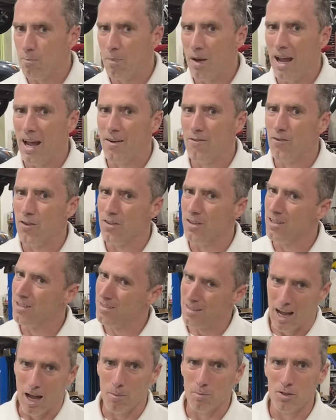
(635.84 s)
bad for this
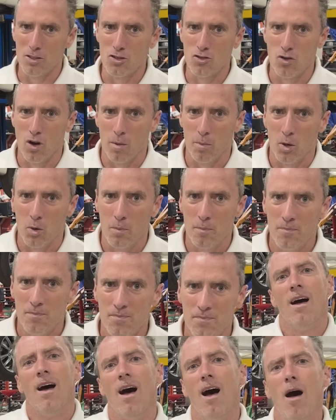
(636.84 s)
topless trouble.
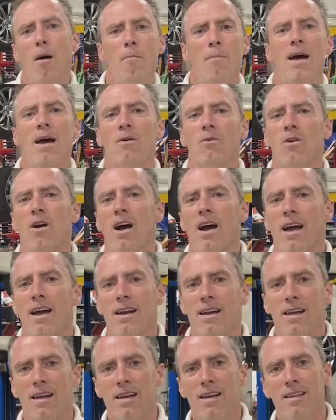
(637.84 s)
I'm Matt
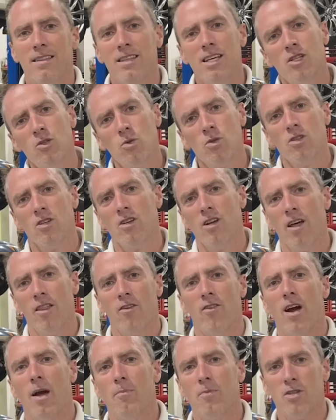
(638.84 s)
Ryan. This was
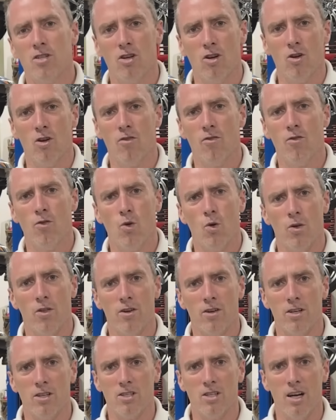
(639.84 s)
another episode of
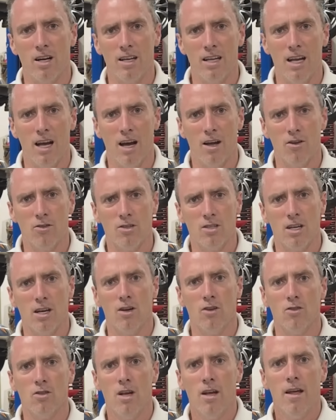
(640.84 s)
Northern Kentucky Auto
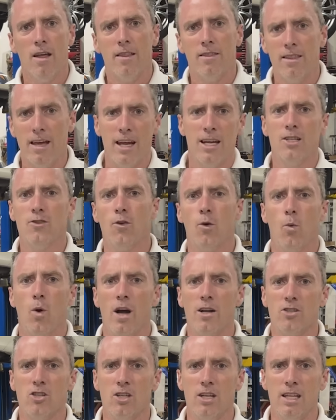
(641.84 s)
Sales. Thanks for
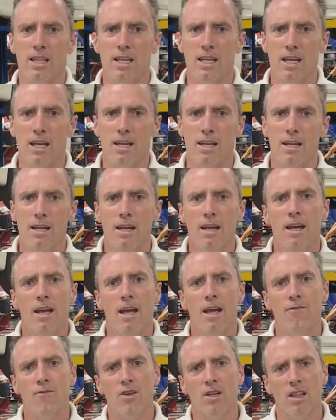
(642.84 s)
watching to the end.
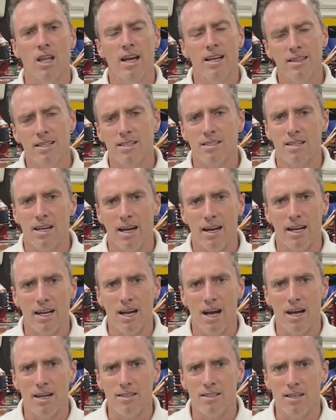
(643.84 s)
If you like this kind of
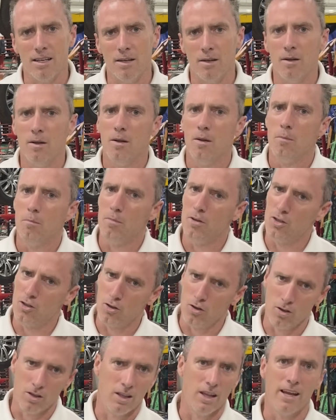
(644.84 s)
content, be
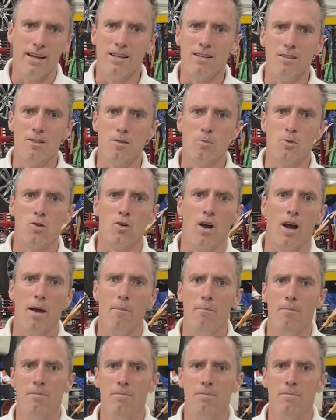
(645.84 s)
sure to like and subscribe.